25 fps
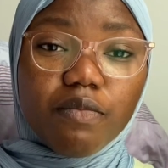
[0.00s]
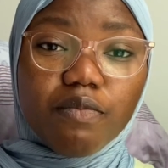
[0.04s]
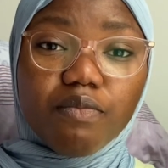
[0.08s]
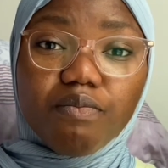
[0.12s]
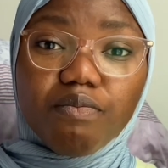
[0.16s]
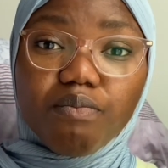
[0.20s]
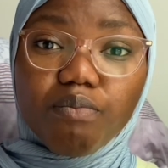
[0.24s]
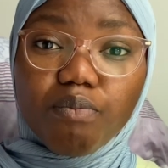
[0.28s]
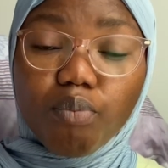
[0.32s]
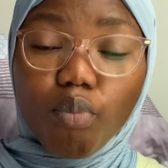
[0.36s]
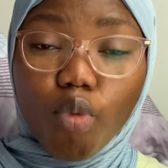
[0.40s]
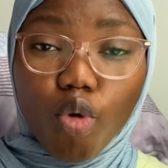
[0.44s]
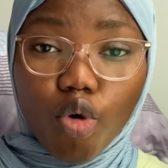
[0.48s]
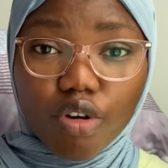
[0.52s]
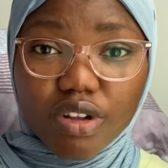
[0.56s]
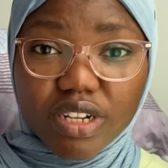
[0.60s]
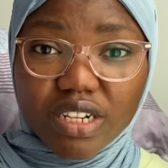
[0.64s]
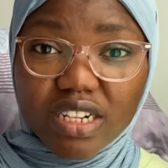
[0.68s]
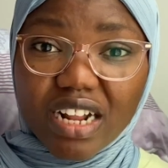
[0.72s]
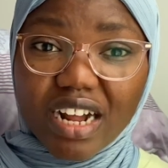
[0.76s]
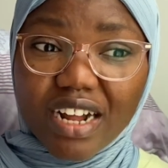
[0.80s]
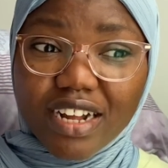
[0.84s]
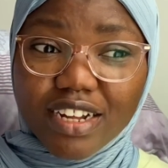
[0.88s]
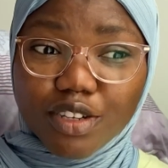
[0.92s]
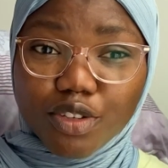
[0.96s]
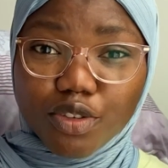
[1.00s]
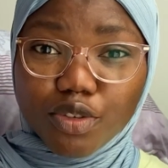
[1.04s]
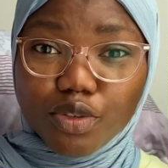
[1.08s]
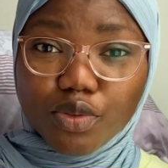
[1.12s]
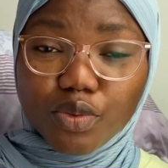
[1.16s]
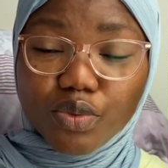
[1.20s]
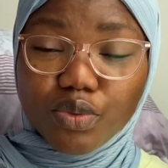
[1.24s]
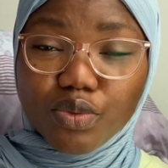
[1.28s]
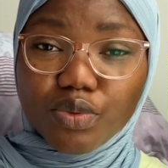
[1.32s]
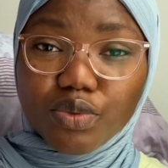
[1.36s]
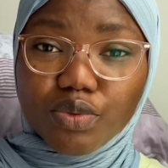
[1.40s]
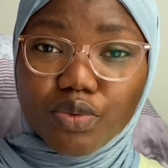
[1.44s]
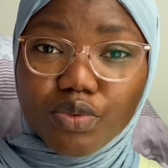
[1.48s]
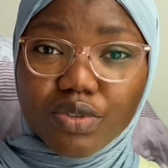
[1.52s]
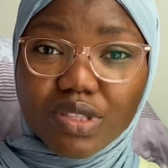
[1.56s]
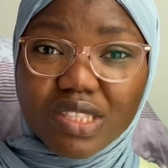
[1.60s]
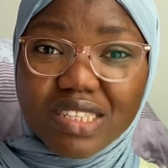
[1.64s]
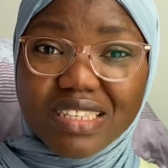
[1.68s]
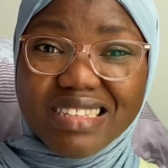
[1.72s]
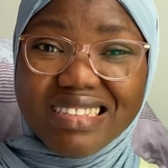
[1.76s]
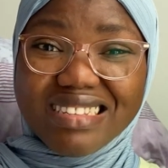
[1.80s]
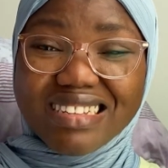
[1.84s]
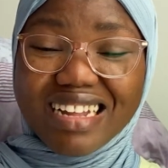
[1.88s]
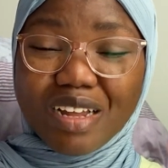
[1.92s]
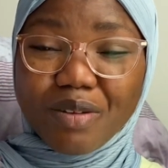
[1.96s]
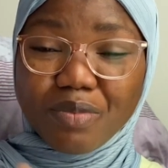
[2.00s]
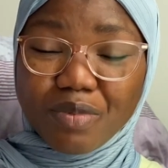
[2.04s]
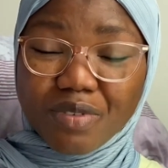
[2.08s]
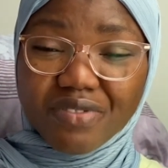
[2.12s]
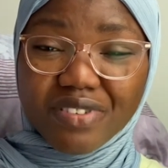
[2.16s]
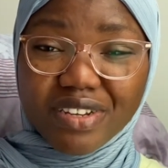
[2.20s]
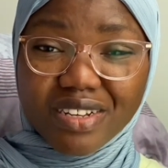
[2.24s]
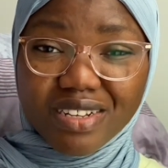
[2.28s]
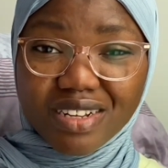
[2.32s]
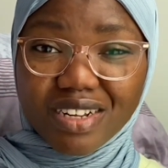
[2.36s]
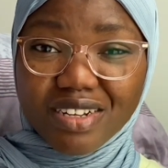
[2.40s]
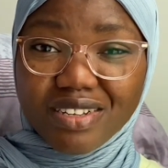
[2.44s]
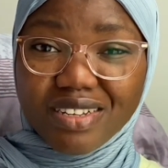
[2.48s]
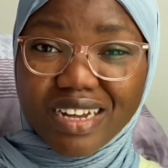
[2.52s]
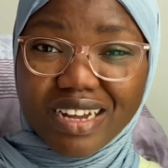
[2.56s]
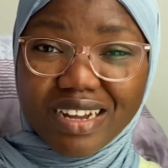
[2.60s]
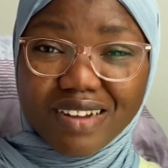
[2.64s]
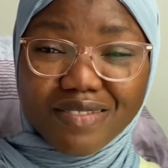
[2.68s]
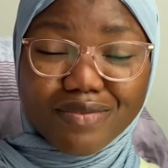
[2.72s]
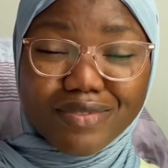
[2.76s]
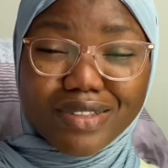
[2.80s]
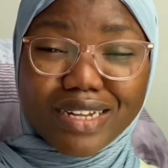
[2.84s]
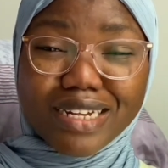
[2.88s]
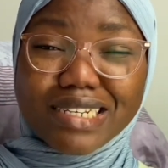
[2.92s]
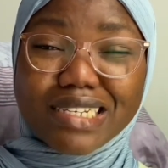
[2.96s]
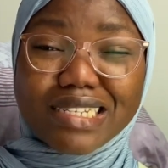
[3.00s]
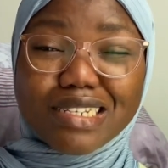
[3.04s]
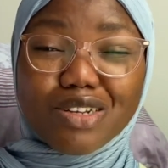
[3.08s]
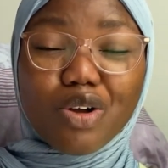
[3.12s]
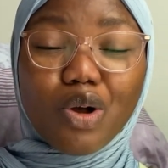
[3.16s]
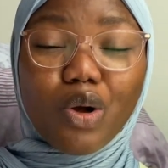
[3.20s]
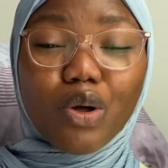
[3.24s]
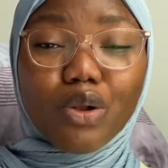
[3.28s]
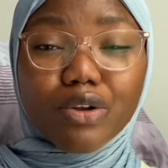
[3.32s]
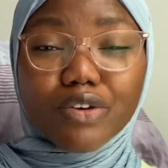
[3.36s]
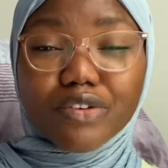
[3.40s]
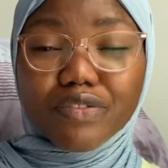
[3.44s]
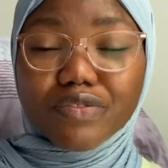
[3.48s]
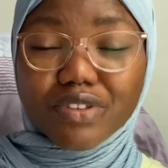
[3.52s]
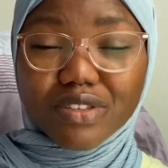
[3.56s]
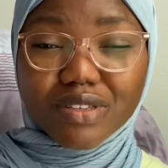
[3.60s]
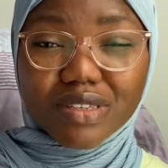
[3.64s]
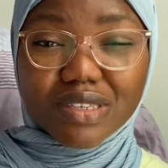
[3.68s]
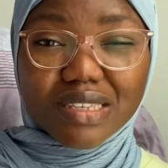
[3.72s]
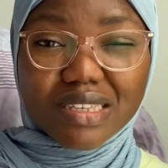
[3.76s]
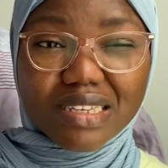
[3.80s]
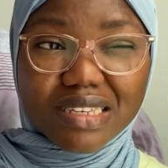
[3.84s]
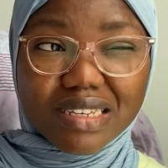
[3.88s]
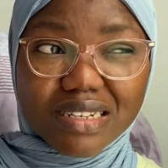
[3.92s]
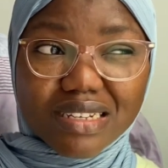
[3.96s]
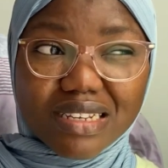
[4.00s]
more tied to the type of hair that you have than the color of your skin